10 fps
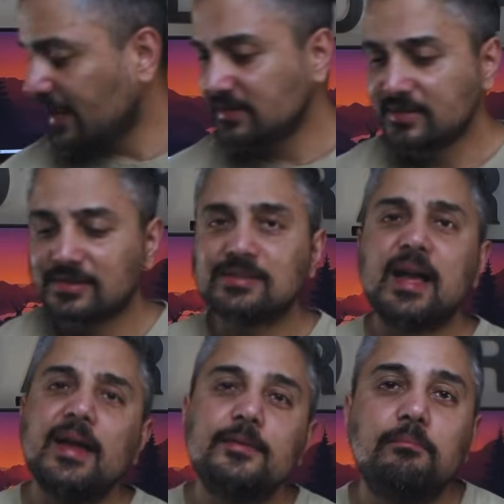as a
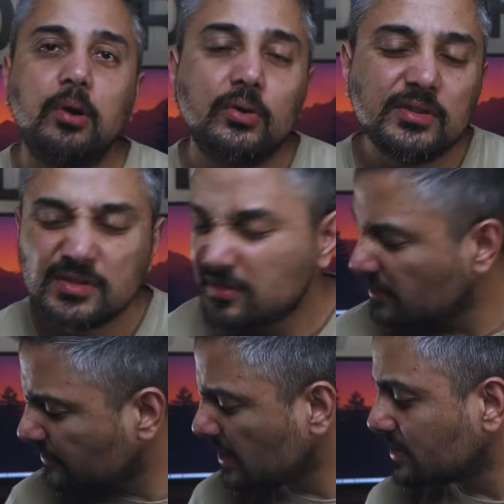side bonus, you
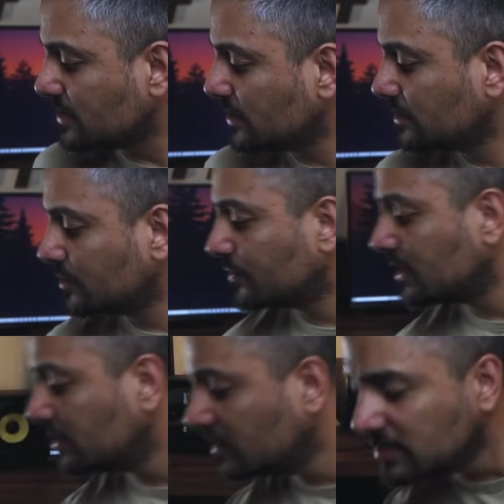don't really need to
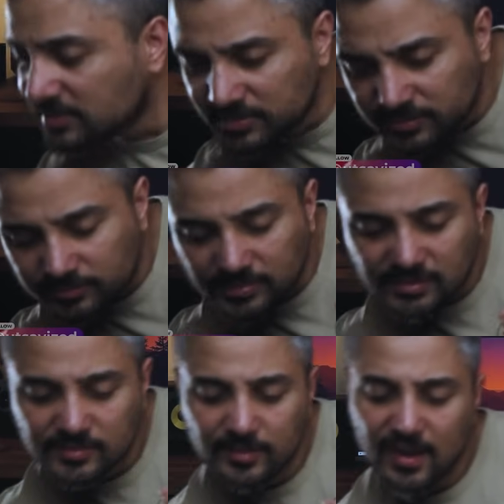read these two
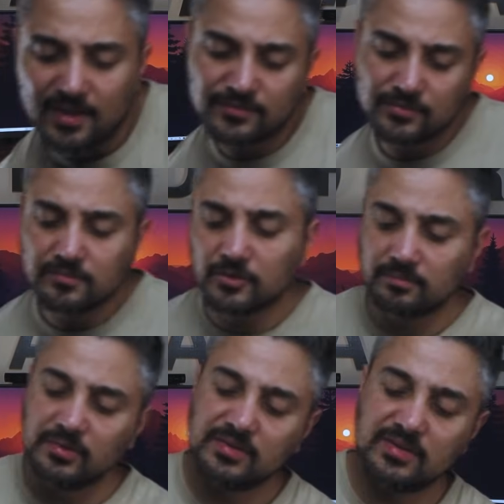books, but I have two more
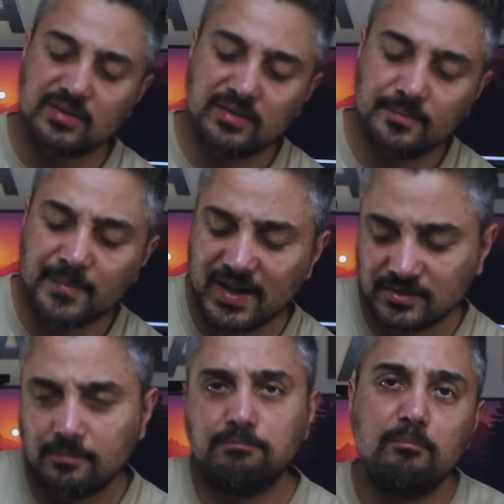books here as
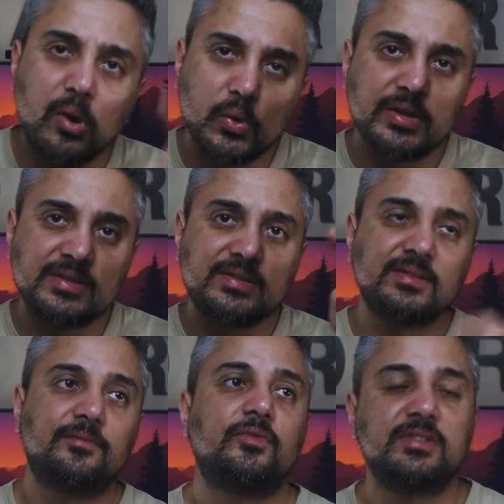a
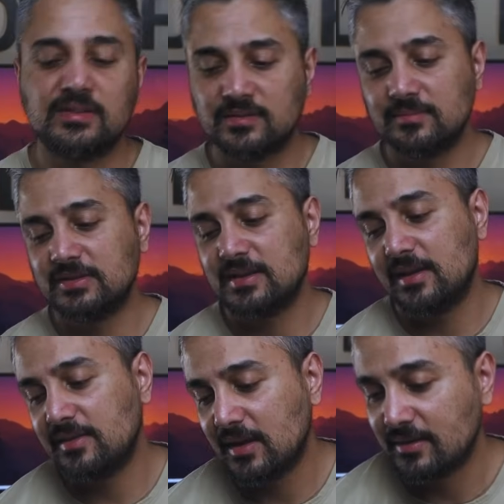bonus for system
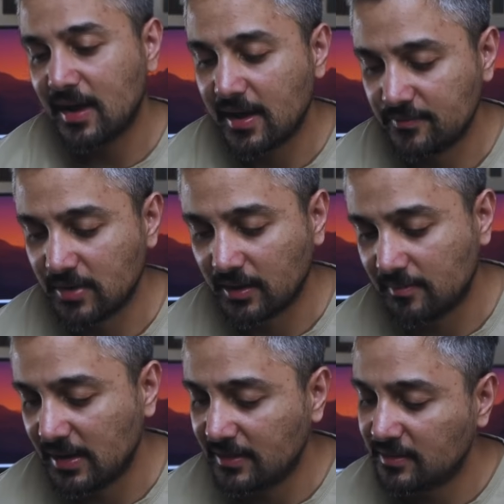design that I
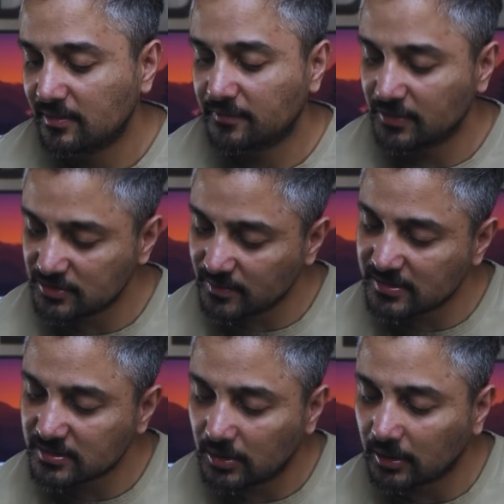recommend. The first one
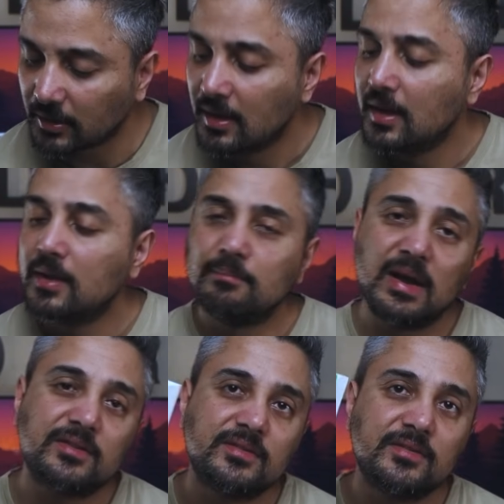is called
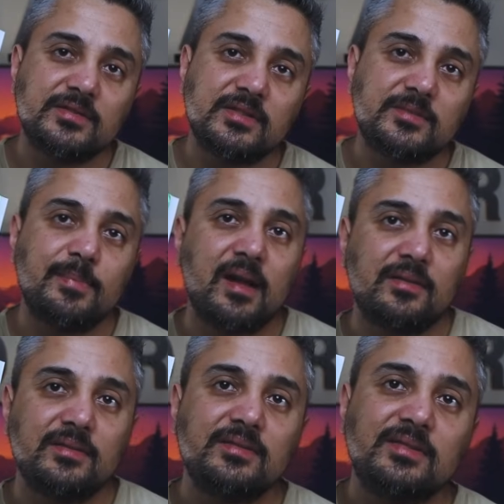Microservices
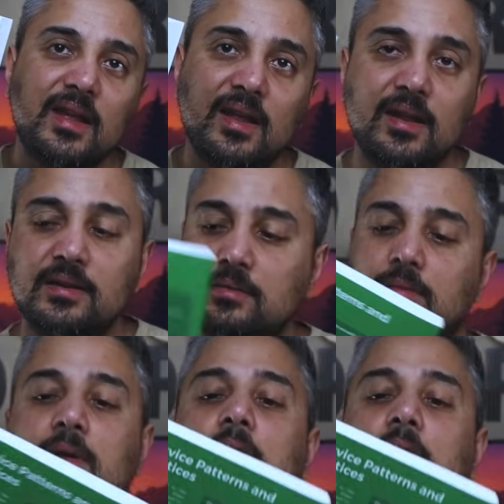Patterns and